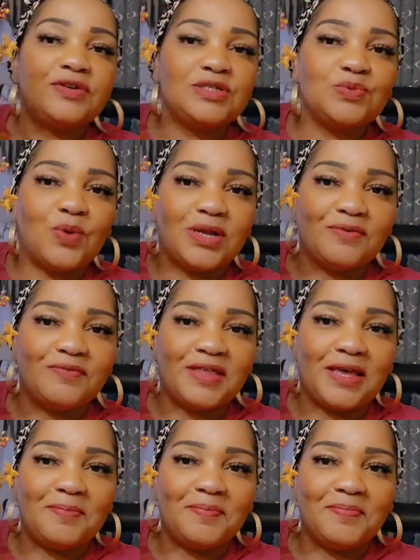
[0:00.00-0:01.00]
is one of
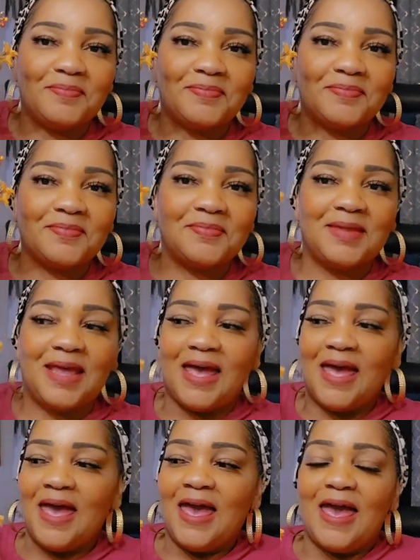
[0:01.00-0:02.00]
them.
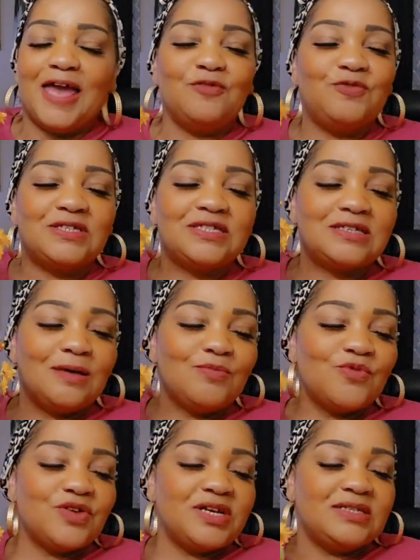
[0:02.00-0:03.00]
And for
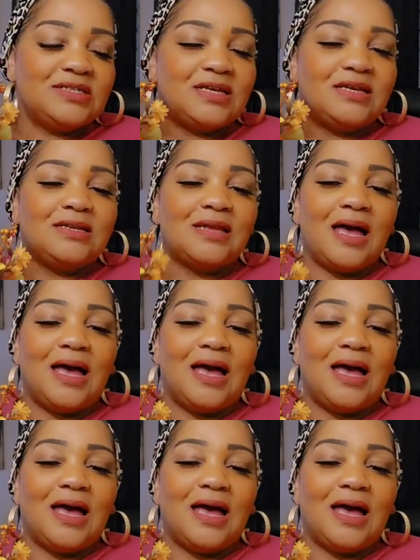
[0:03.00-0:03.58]
some reason,